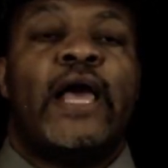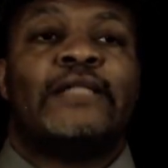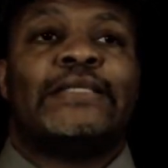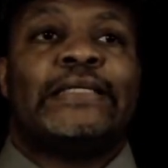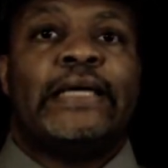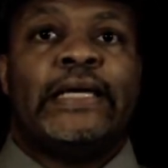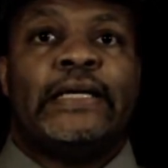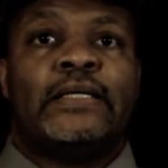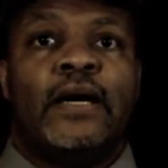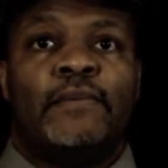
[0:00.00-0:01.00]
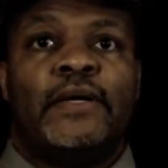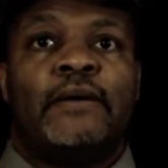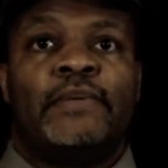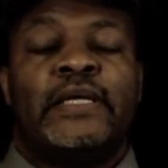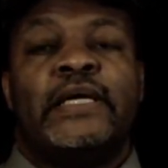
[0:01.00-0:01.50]
has a gig coming
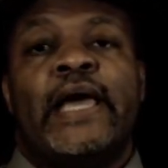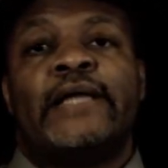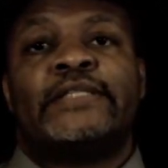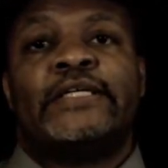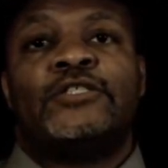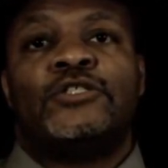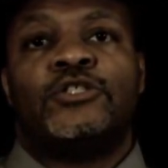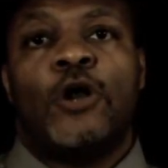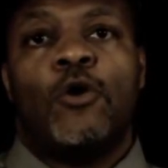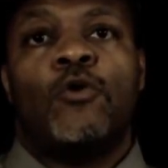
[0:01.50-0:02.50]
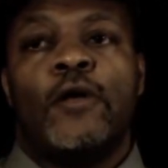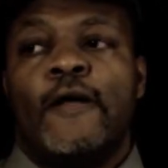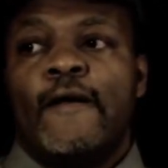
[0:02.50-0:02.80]
up and he has a show